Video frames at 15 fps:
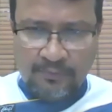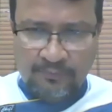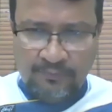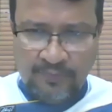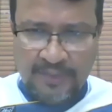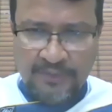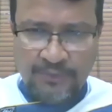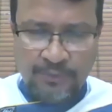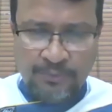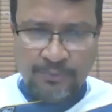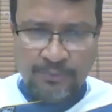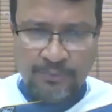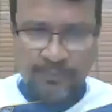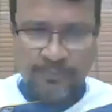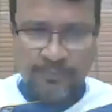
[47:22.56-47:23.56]
when
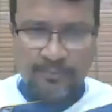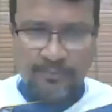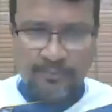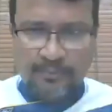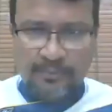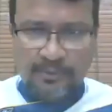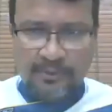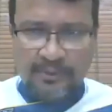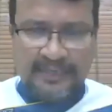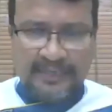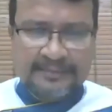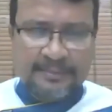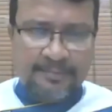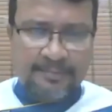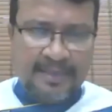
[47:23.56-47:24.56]
you uh, get the
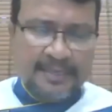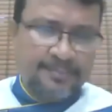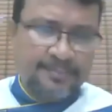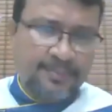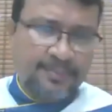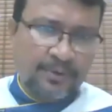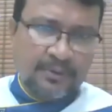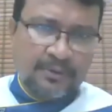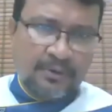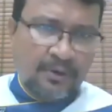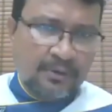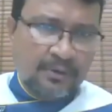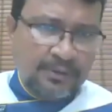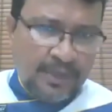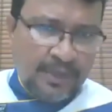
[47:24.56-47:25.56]
baking powder, all
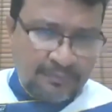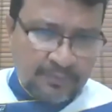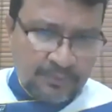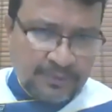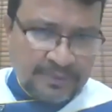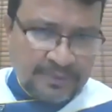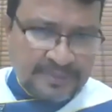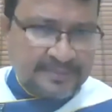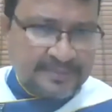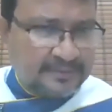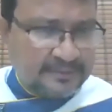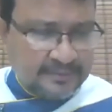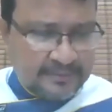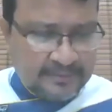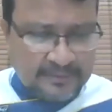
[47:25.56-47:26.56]
you have to do is
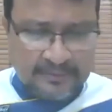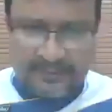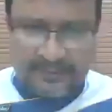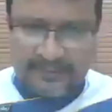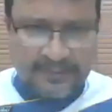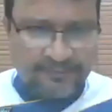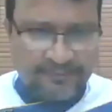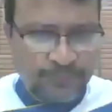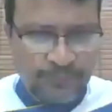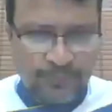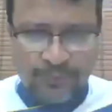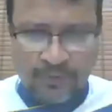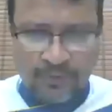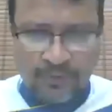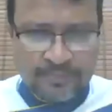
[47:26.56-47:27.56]
uh, take few
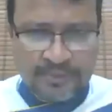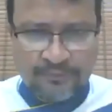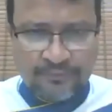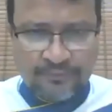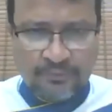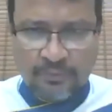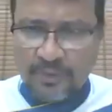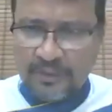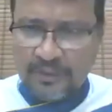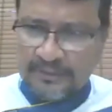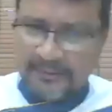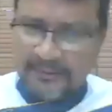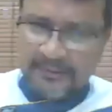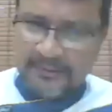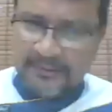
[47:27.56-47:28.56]
drops of
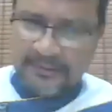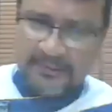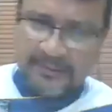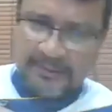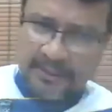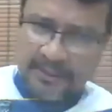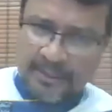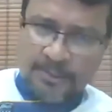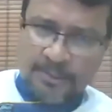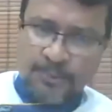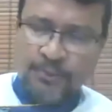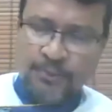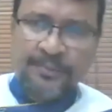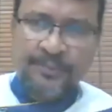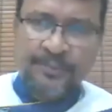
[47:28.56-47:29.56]
water and put
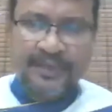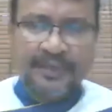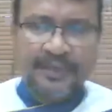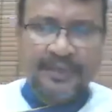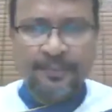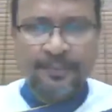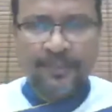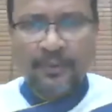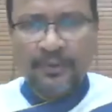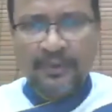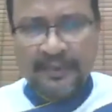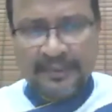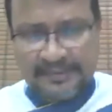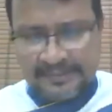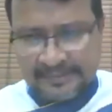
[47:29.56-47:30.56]
the baking powder
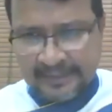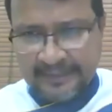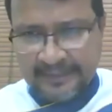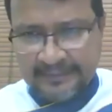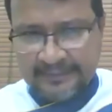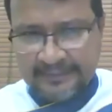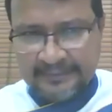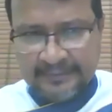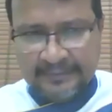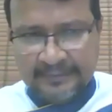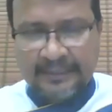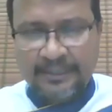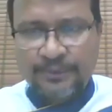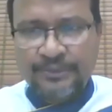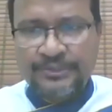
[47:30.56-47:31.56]
inside
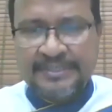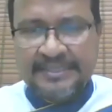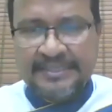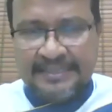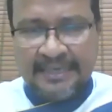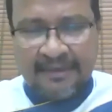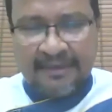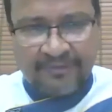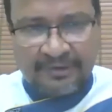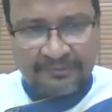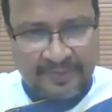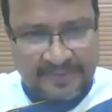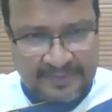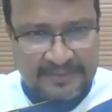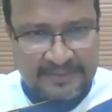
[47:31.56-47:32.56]
and you see the
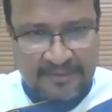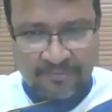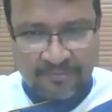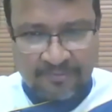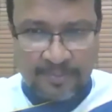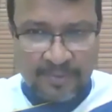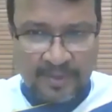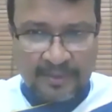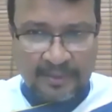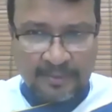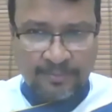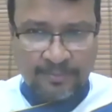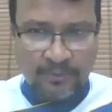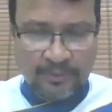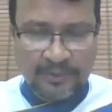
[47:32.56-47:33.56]
effervescence of the baking
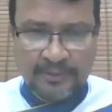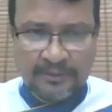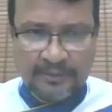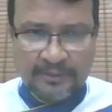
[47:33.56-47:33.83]
powder.